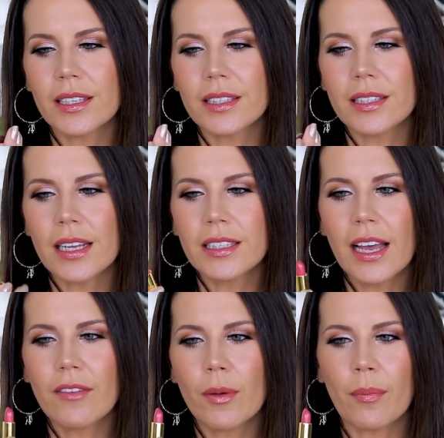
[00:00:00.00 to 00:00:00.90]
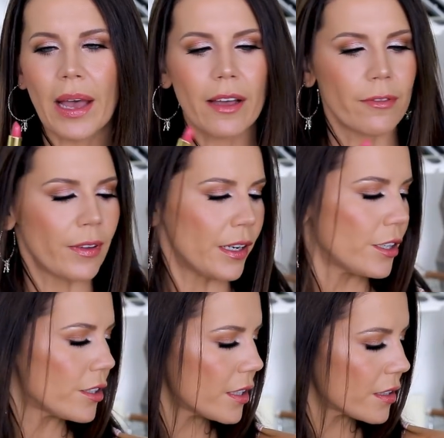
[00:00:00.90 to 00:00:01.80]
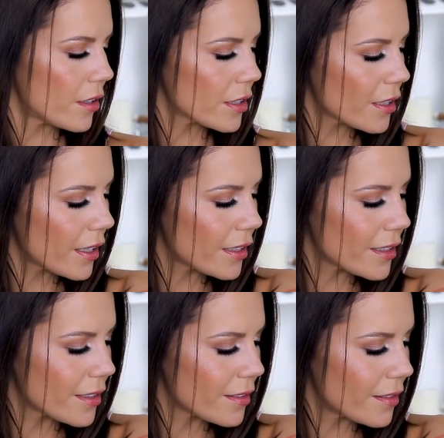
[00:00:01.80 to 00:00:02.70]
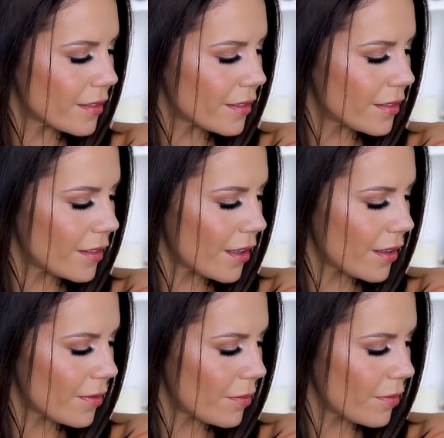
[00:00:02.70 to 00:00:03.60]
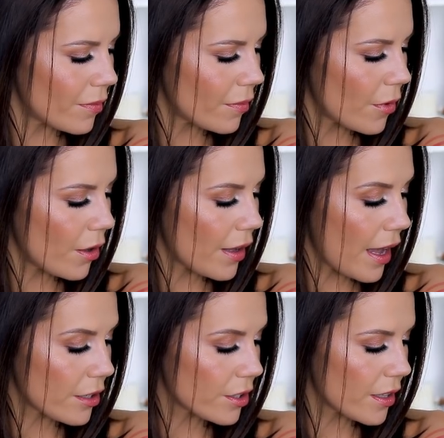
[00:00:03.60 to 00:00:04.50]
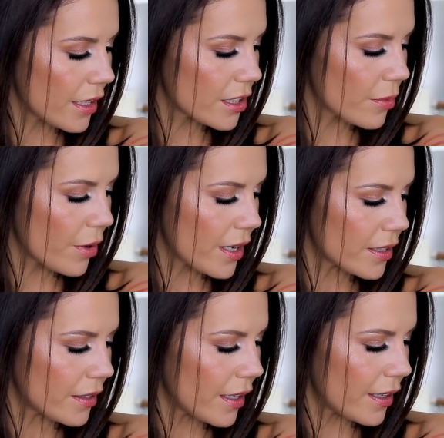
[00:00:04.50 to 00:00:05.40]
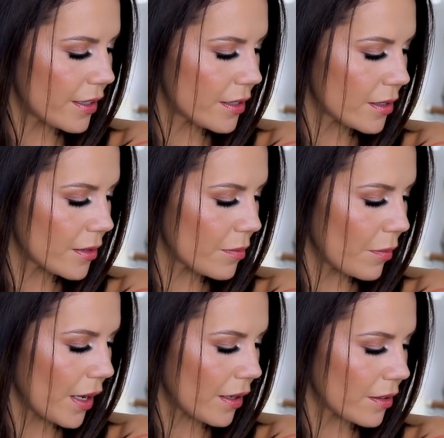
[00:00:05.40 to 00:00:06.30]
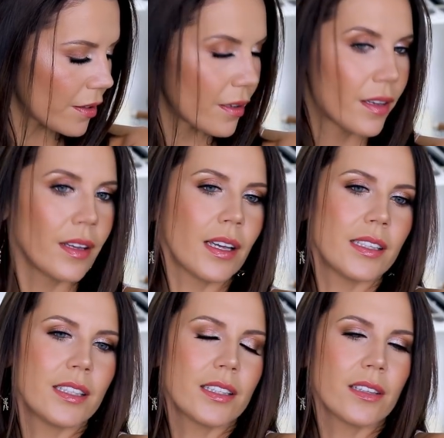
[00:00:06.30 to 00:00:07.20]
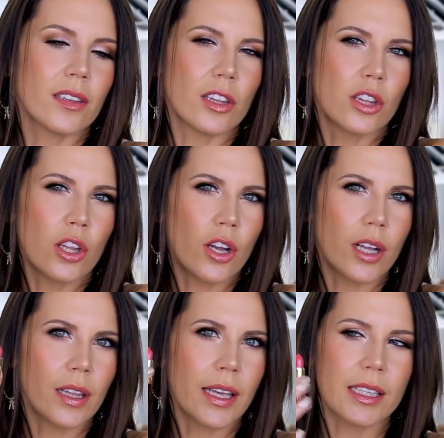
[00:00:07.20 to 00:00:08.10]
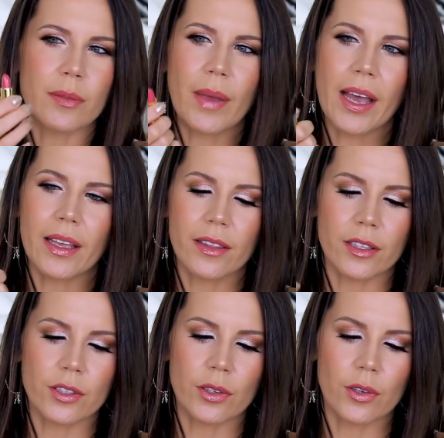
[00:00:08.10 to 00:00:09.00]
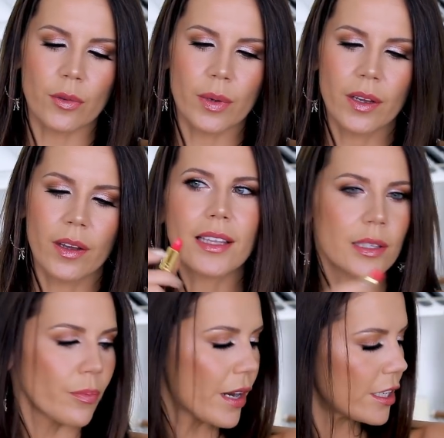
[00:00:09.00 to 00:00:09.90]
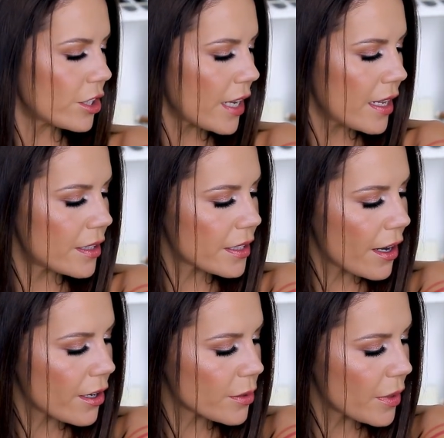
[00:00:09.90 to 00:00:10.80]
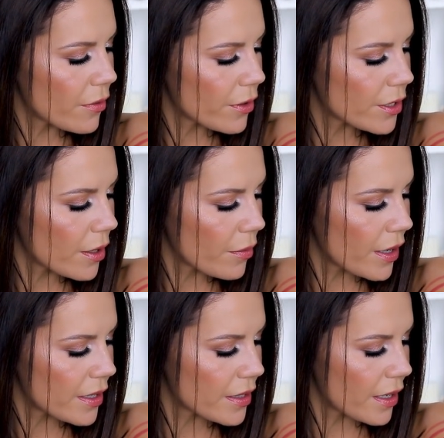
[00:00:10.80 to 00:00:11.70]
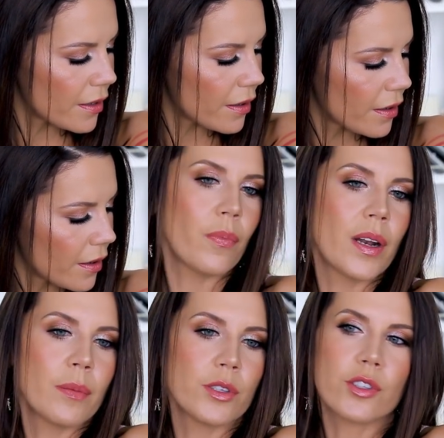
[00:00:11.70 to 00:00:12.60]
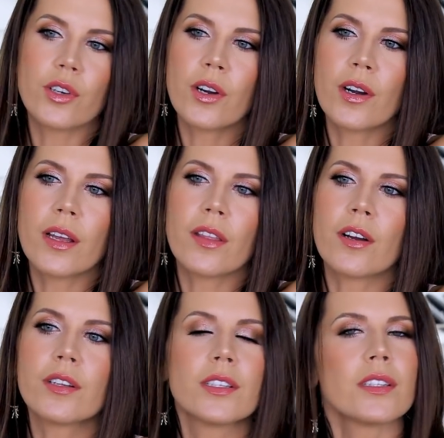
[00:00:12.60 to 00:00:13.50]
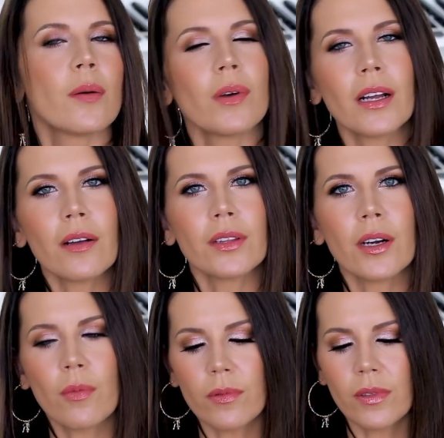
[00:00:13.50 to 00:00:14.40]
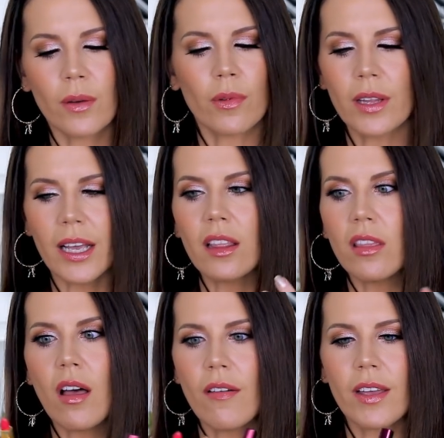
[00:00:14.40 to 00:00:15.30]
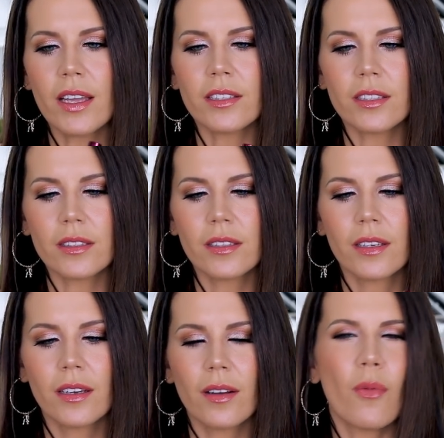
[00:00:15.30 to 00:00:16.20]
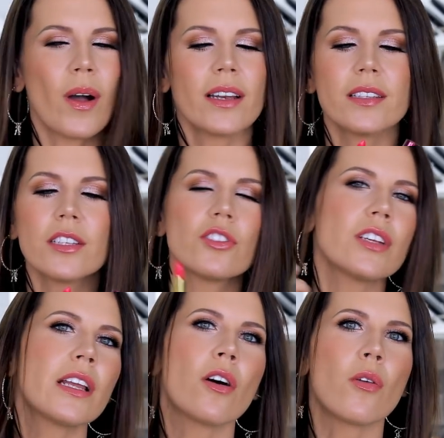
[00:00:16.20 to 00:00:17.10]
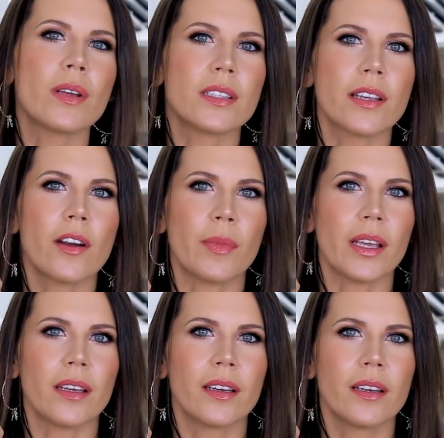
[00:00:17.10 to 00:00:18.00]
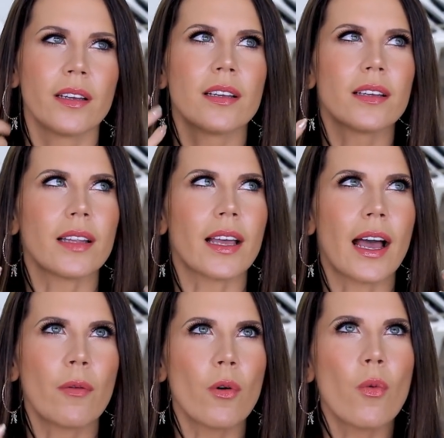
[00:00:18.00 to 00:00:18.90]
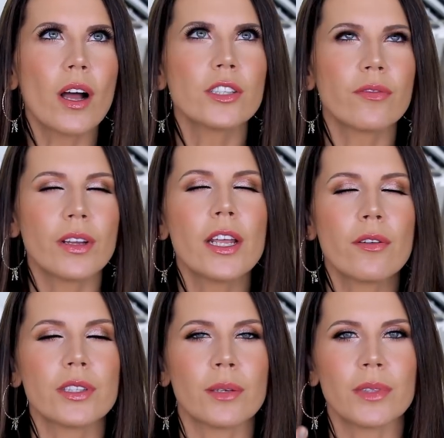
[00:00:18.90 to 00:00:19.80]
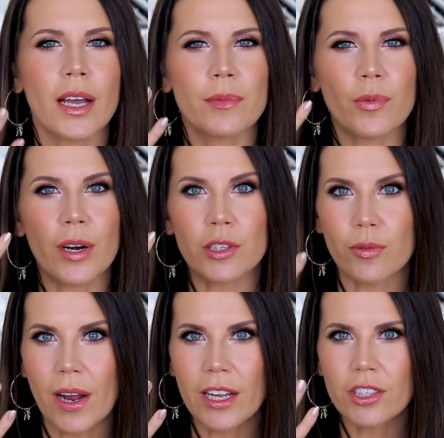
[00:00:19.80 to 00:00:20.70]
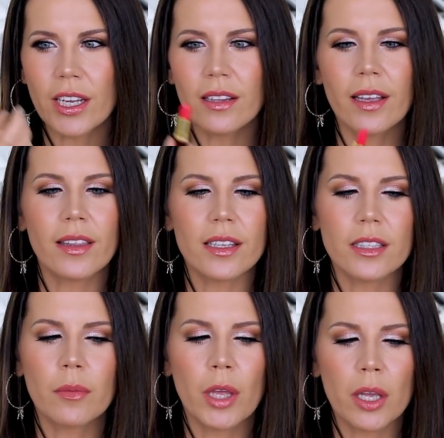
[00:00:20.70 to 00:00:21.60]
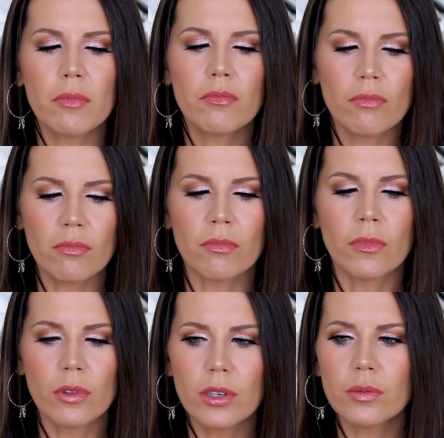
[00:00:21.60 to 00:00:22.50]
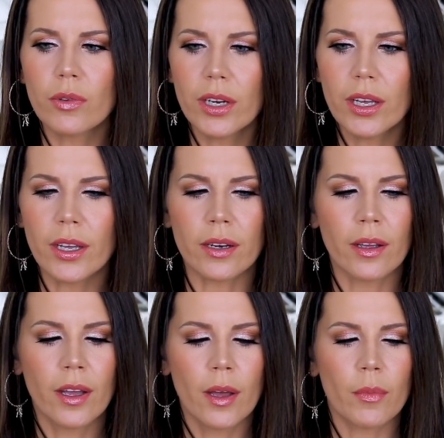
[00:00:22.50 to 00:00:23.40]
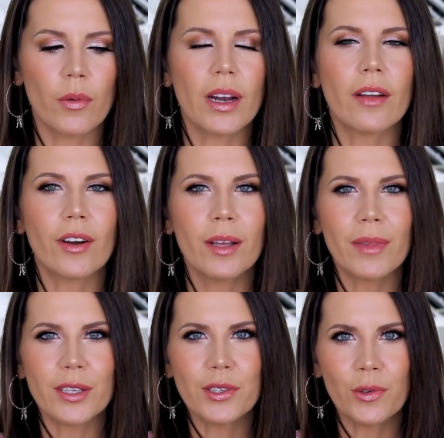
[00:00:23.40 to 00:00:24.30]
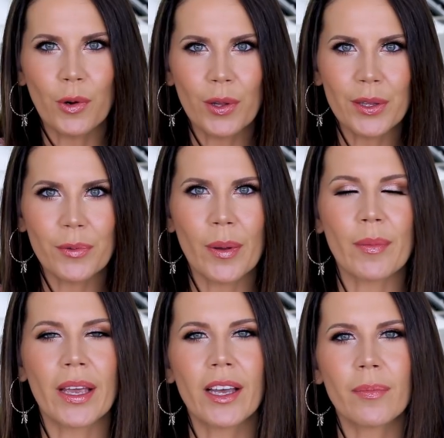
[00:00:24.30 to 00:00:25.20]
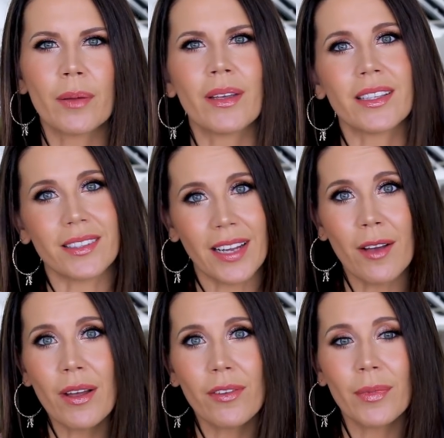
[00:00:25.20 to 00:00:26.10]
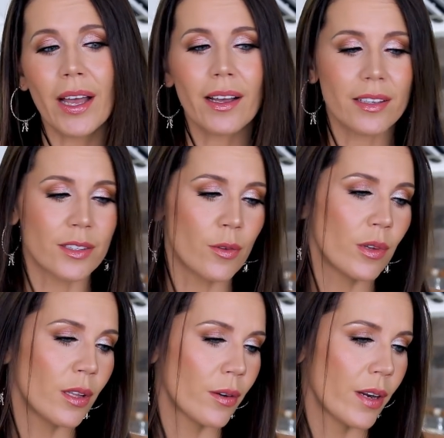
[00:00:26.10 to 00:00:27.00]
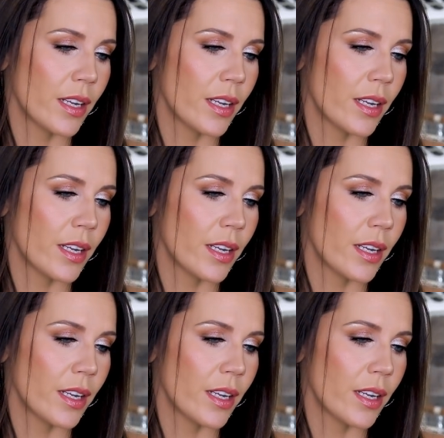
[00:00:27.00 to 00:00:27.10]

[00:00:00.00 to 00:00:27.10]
It's said to have a matte finish. This looks like it's not, well, actually that's surprising. That is matte. It doesn't look like it's matte in the tube. This bright shade scares me for some reason but I'm sure there is someone out there that will like love it. Why does this shade always scare me? Like I will watch videos sometimes where I try a shade like this and I'm like, hmm, looks pretty good. But whenever I'm like scrolling through my makeup, I'm like, stay away from that because you will look